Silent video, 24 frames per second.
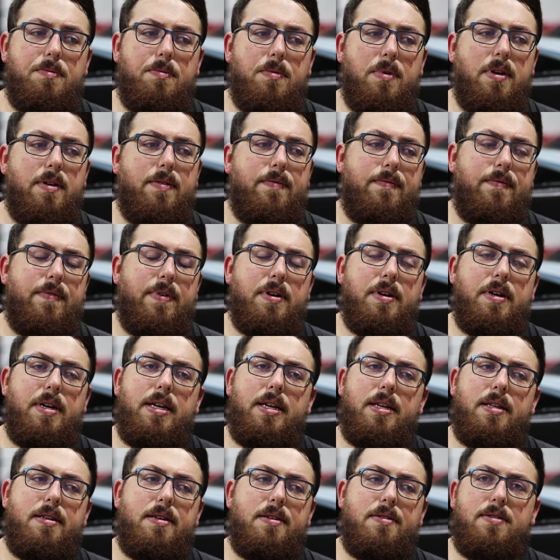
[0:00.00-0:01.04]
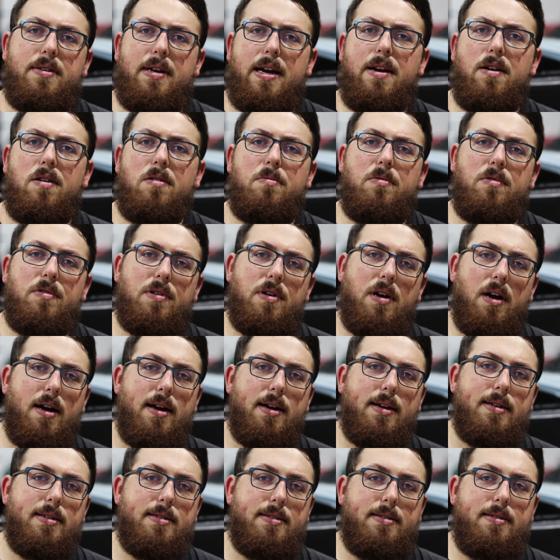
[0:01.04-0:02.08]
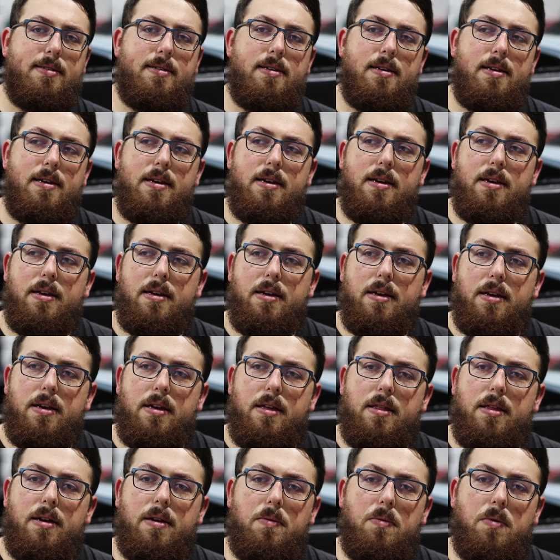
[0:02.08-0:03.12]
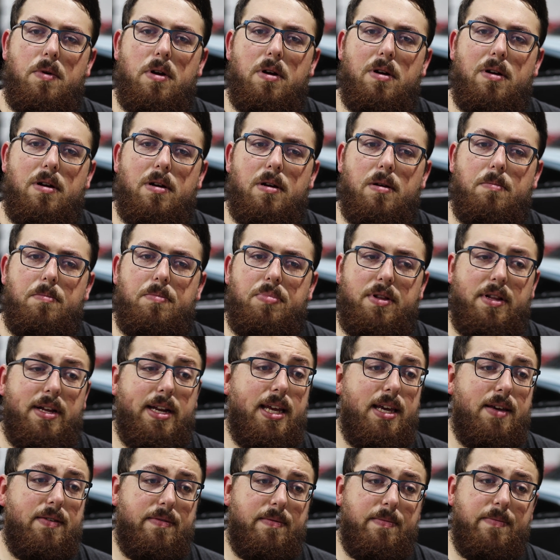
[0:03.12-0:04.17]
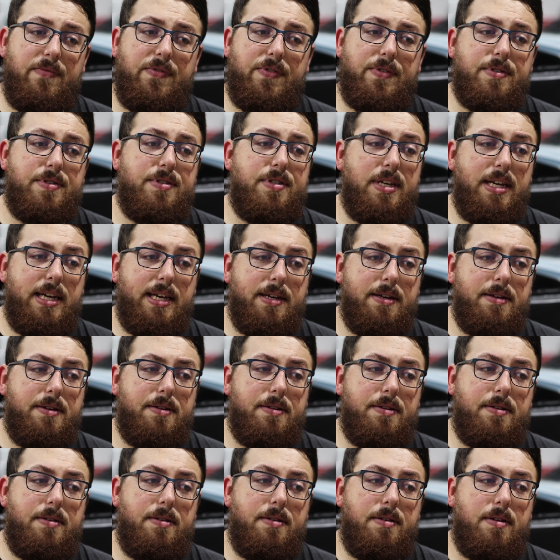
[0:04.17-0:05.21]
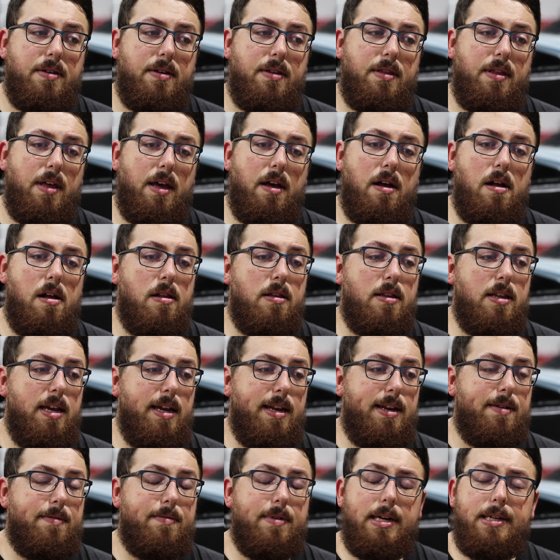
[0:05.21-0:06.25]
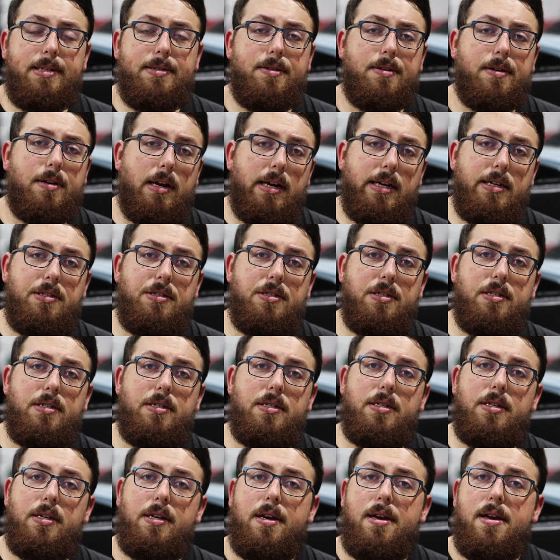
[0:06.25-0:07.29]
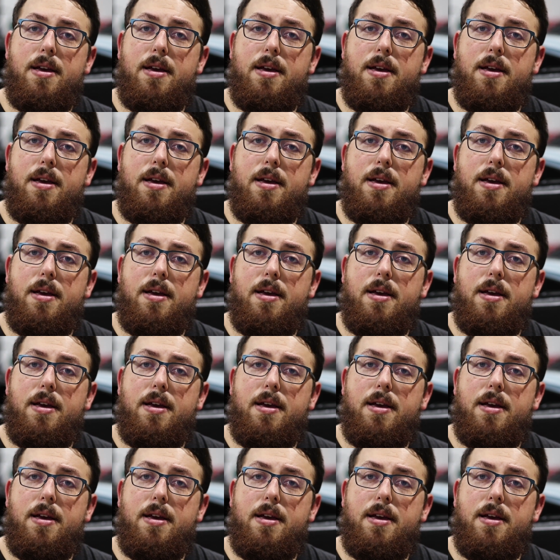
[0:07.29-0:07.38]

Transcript: weren't very desirable cars. There were plenty of them for sale. They all needed restoration,